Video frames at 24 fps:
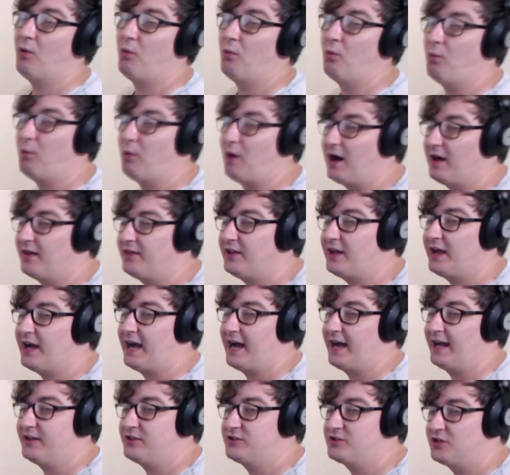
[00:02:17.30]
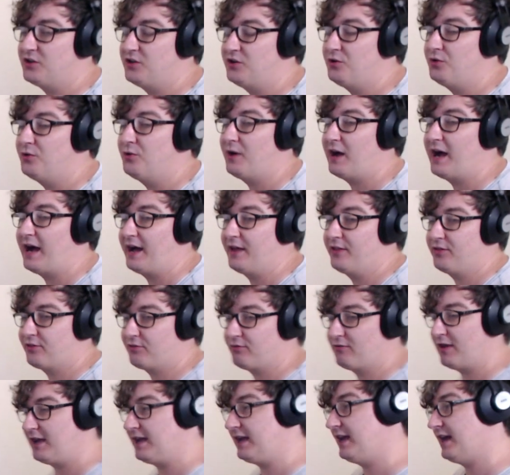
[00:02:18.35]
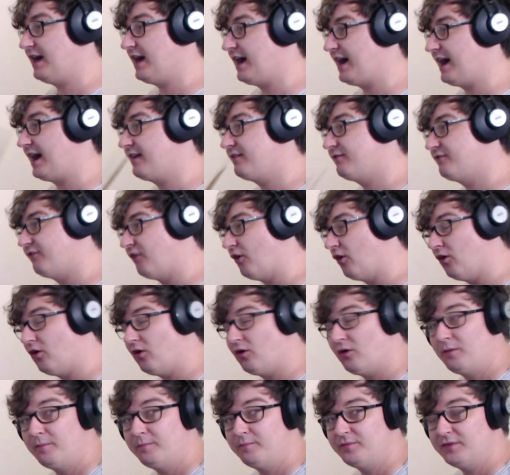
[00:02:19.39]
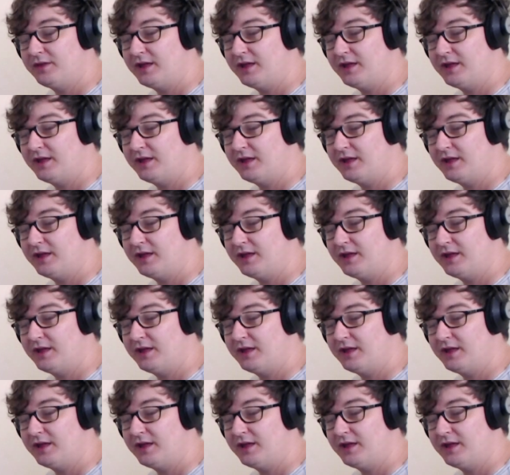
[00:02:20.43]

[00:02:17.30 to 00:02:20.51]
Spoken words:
1 and 2 and 3 and 4.